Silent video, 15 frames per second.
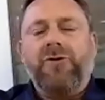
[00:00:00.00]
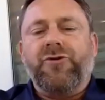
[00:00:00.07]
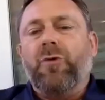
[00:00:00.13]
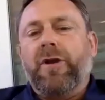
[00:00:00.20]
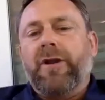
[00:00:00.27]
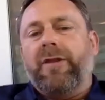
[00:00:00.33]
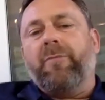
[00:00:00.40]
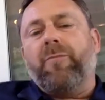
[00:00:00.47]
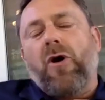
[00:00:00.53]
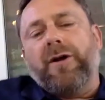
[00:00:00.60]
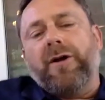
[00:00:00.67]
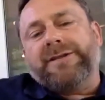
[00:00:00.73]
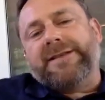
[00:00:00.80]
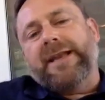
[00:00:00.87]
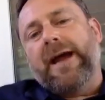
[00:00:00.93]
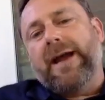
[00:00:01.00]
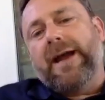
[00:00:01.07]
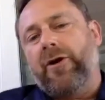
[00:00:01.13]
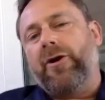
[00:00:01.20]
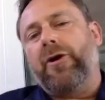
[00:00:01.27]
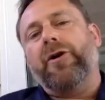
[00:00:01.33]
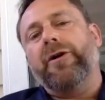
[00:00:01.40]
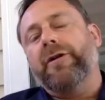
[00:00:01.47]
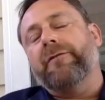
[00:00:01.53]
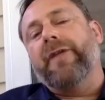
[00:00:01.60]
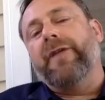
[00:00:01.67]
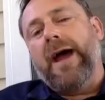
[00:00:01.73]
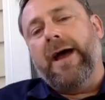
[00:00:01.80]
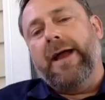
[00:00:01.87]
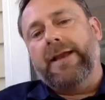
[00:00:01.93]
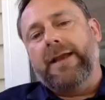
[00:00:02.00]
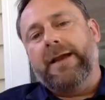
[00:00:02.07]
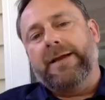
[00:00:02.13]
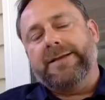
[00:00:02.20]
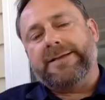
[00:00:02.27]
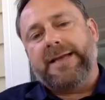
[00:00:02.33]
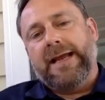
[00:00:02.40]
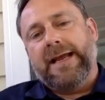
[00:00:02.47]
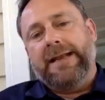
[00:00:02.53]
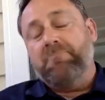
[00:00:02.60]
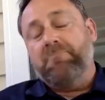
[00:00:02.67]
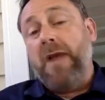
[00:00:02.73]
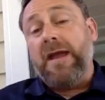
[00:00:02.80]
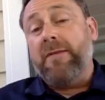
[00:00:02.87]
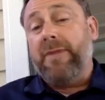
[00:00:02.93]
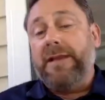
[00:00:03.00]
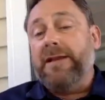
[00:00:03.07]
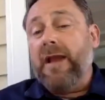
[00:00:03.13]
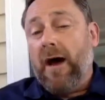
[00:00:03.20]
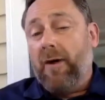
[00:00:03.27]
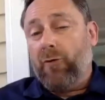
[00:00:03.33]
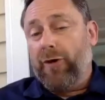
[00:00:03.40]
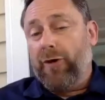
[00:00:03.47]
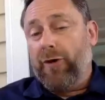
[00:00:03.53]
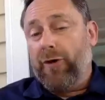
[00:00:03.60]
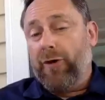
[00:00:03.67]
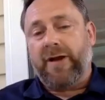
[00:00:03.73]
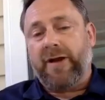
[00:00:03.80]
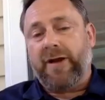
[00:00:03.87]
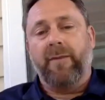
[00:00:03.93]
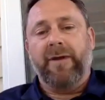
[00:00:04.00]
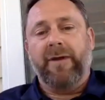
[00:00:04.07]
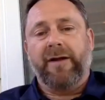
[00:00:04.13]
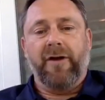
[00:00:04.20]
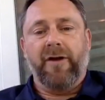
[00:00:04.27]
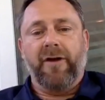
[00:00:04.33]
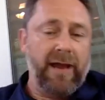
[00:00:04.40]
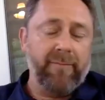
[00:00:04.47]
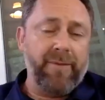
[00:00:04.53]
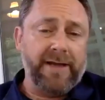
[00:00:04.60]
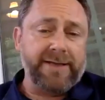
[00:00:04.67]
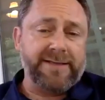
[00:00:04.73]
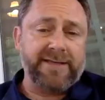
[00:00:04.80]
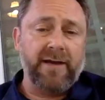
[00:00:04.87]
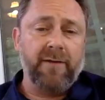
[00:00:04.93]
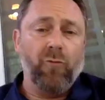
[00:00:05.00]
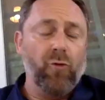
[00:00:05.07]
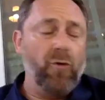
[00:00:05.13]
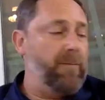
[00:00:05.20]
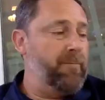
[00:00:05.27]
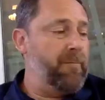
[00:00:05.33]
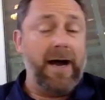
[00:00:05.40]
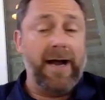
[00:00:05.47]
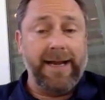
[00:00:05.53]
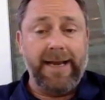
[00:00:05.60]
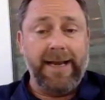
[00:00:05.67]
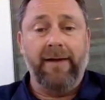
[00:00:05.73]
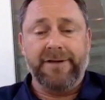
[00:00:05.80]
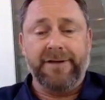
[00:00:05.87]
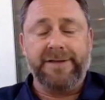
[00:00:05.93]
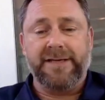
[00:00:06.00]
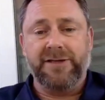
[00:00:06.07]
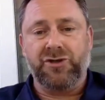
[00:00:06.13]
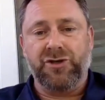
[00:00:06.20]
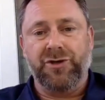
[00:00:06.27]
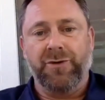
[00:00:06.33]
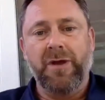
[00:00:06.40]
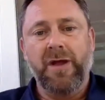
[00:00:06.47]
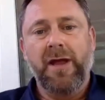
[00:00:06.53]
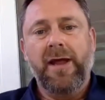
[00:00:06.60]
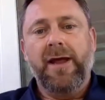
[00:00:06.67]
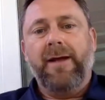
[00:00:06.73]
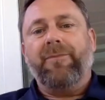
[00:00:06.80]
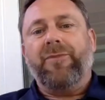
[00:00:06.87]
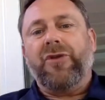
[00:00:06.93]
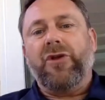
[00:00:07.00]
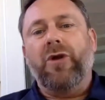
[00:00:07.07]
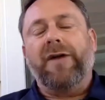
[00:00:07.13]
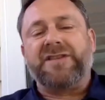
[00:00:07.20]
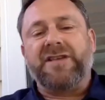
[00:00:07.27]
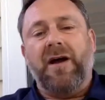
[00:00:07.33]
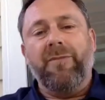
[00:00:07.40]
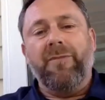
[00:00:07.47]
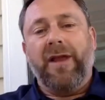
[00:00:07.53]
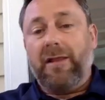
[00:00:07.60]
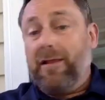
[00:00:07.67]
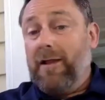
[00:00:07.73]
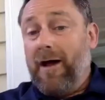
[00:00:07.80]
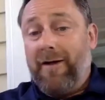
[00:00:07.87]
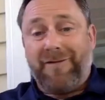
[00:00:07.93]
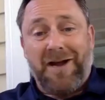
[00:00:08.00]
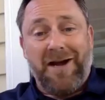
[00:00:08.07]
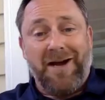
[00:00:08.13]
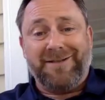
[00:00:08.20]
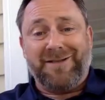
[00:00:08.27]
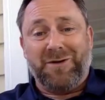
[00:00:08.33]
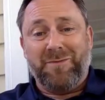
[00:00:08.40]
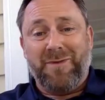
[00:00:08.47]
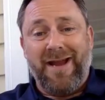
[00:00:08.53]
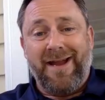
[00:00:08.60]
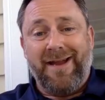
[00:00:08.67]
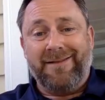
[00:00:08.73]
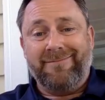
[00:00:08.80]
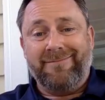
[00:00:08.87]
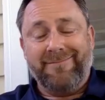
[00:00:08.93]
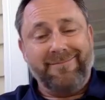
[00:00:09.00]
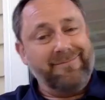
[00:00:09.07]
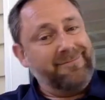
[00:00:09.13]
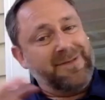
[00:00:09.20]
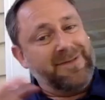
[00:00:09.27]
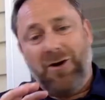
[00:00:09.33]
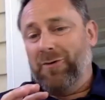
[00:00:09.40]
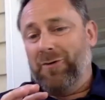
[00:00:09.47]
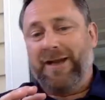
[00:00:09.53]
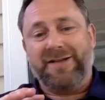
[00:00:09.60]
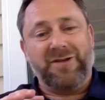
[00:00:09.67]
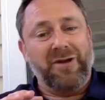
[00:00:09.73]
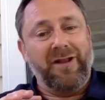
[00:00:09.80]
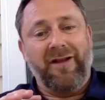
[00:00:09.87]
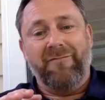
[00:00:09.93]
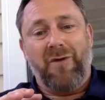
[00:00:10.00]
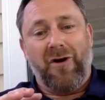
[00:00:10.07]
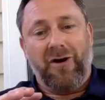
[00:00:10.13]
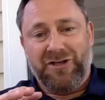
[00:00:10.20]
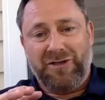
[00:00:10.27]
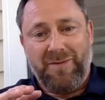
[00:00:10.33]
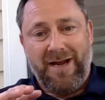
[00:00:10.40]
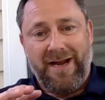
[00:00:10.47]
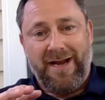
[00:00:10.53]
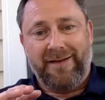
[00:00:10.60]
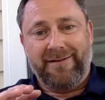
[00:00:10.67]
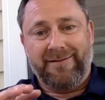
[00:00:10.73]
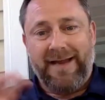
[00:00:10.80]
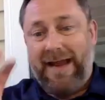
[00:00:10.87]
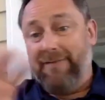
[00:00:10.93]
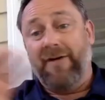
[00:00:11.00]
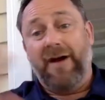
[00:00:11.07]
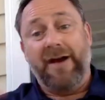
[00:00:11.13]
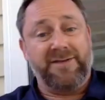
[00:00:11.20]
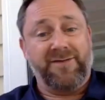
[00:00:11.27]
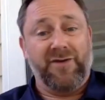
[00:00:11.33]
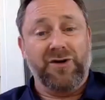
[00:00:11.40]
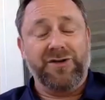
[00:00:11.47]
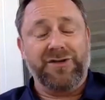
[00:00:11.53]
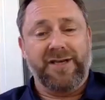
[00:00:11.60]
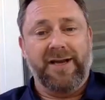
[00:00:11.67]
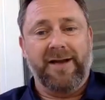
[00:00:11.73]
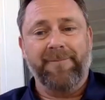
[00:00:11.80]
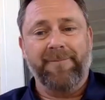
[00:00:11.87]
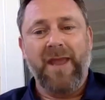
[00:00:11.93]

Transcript: Audrey, one of the parts that I heard of that is, and it may be not where they're coming from, but I bet some might have this issue. You have some that love concert band, don't necessarily love marching band, and vice versa.